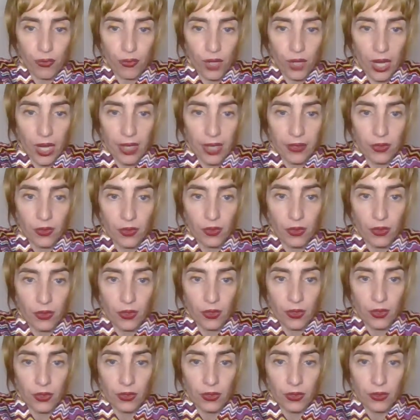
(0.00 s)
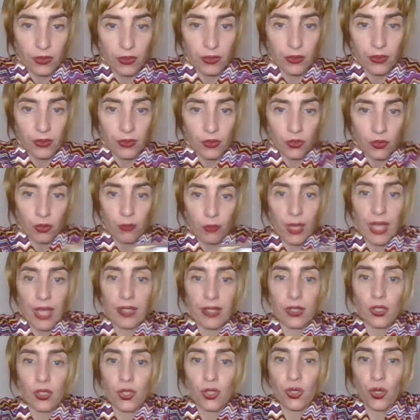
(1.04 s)
right, to make
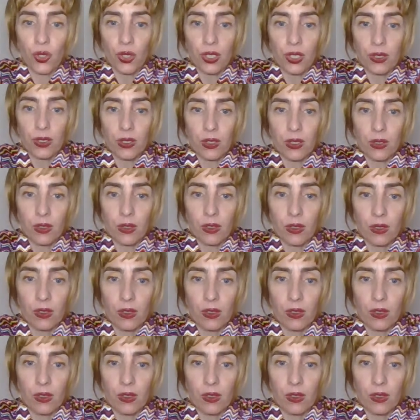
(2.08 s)
the choices.